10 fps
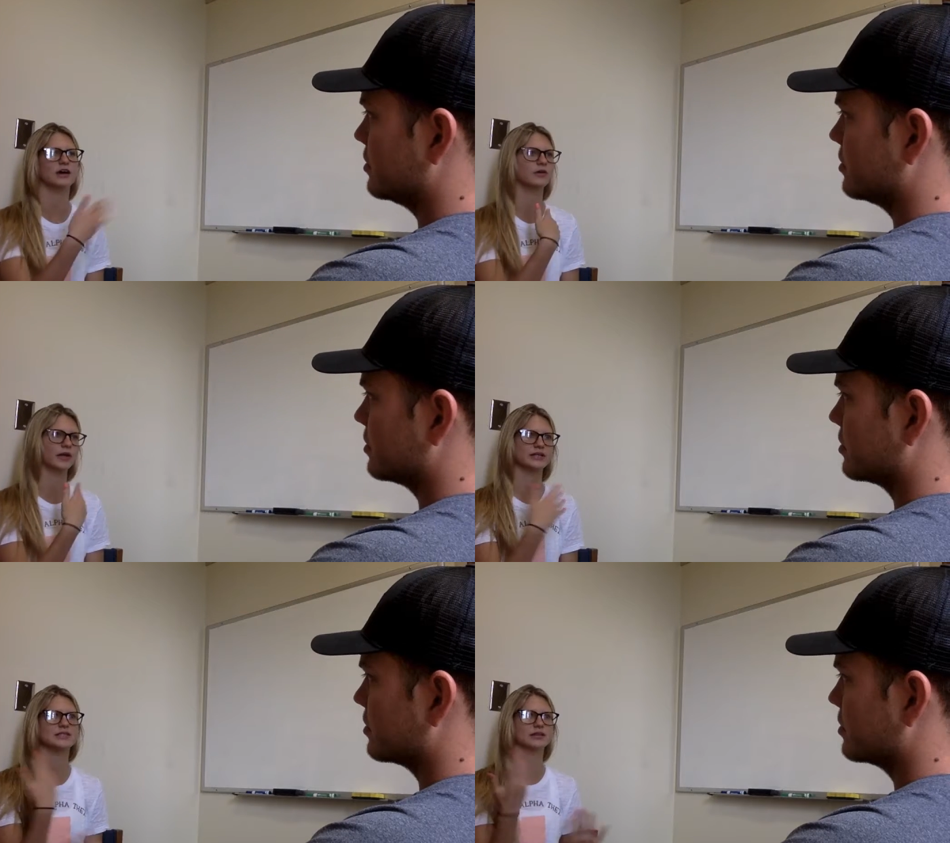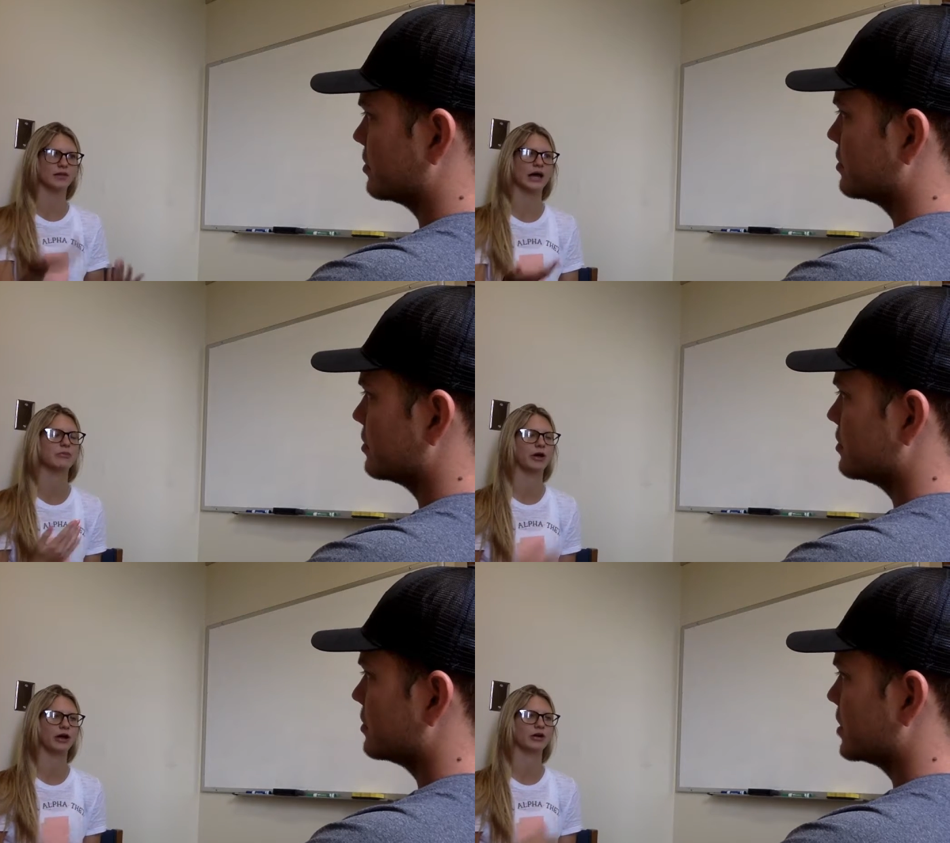Speaker 1: go like to the
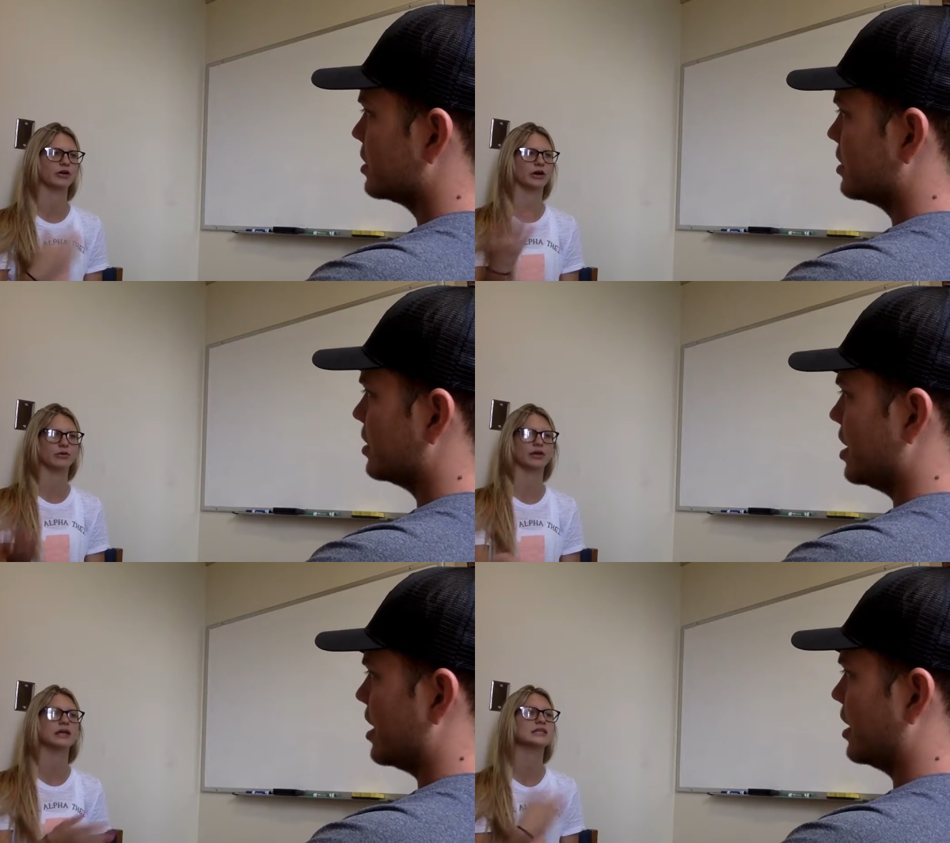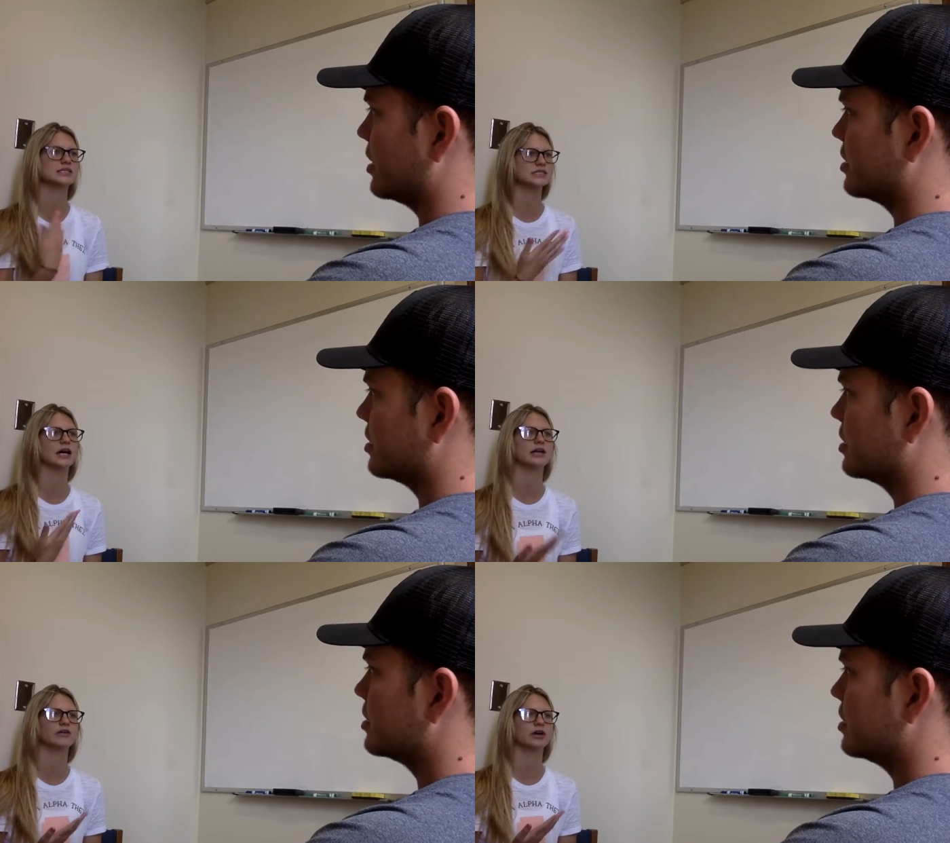library or go to yeah. like the
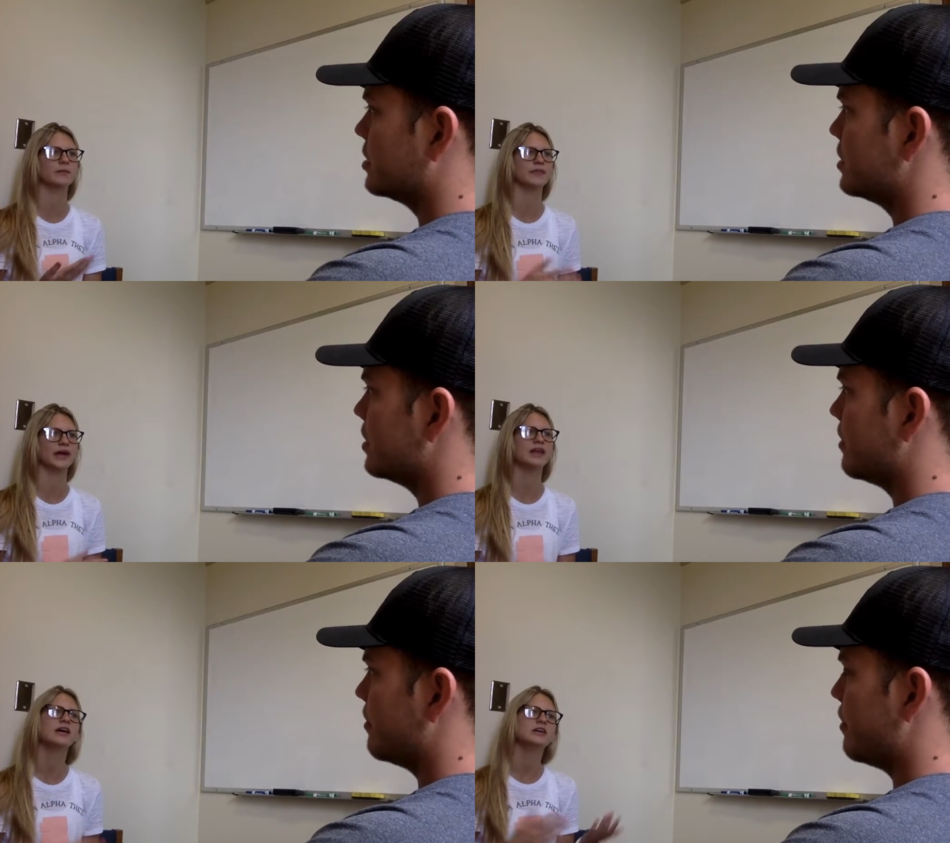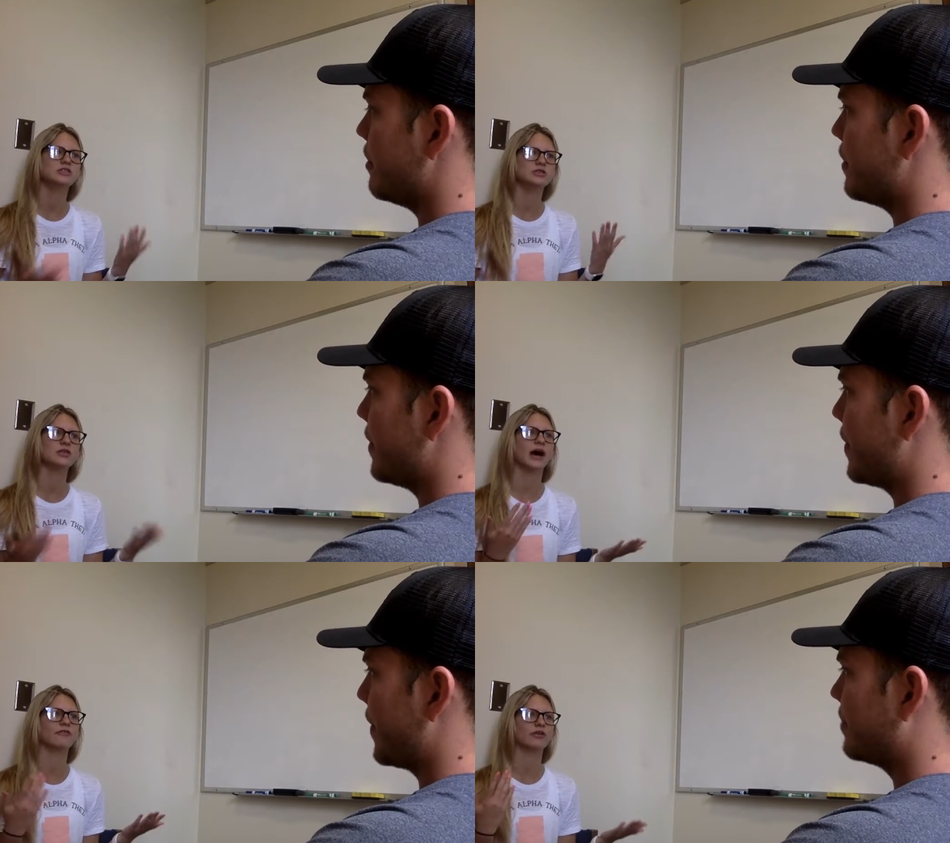study room and then mm-hmm. do
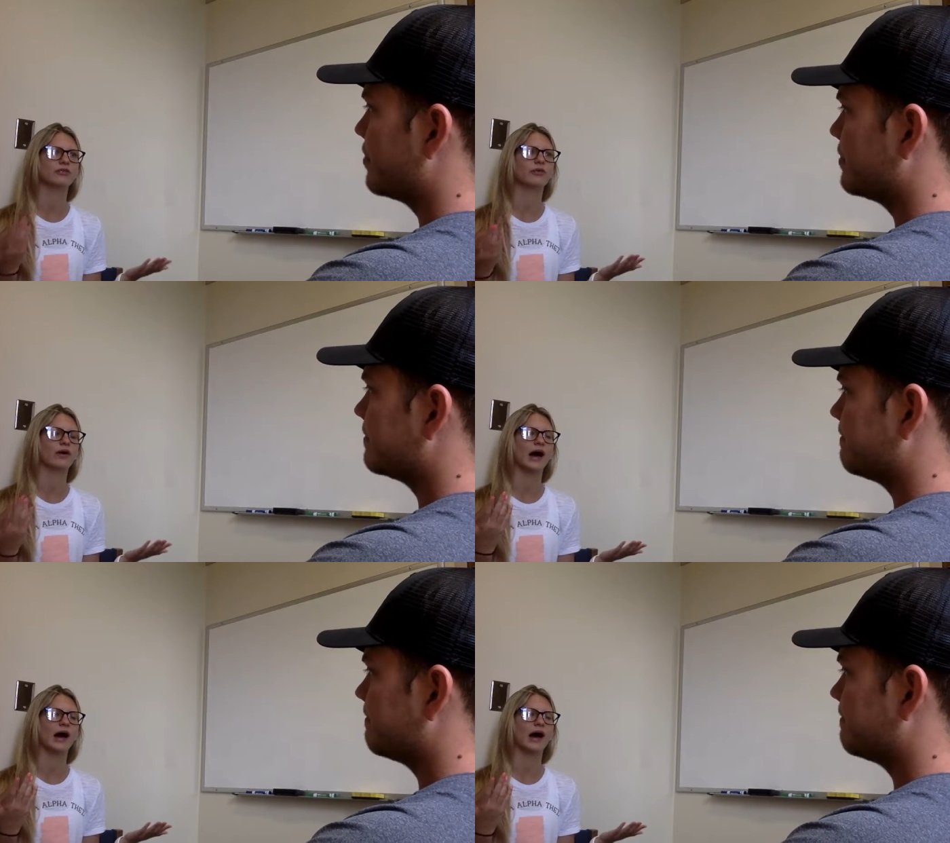that for four